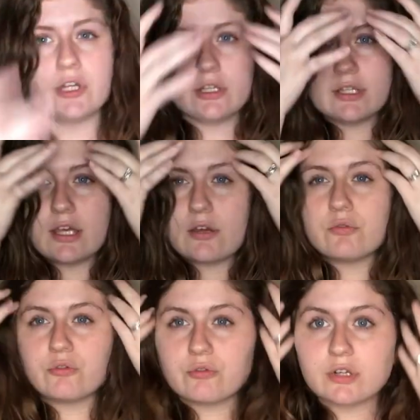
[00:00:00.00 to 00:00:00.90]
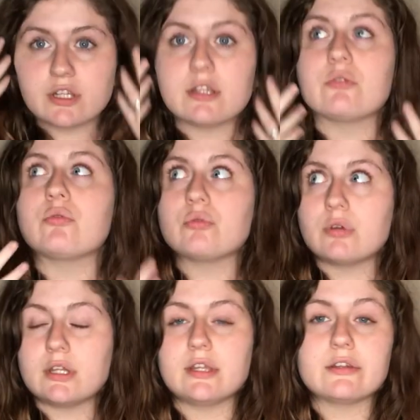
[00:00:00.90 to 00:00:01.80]
really
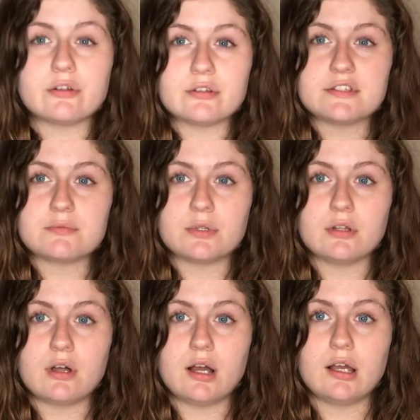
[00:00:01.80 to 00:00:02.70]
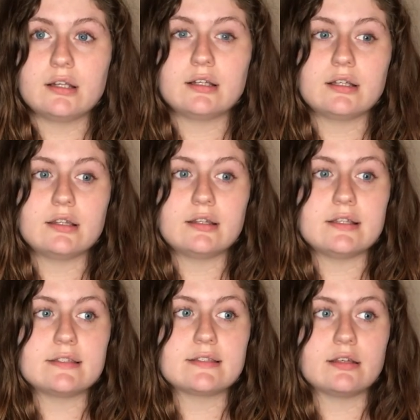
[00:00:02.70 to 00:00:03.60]
learned this one a lot
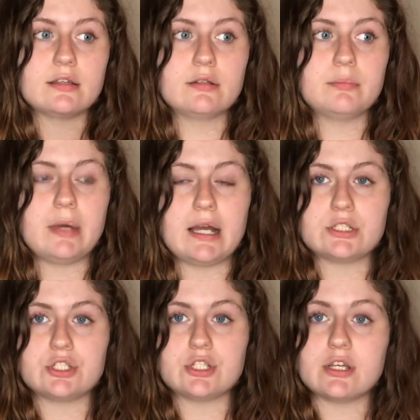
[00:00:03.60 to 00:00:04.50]
this past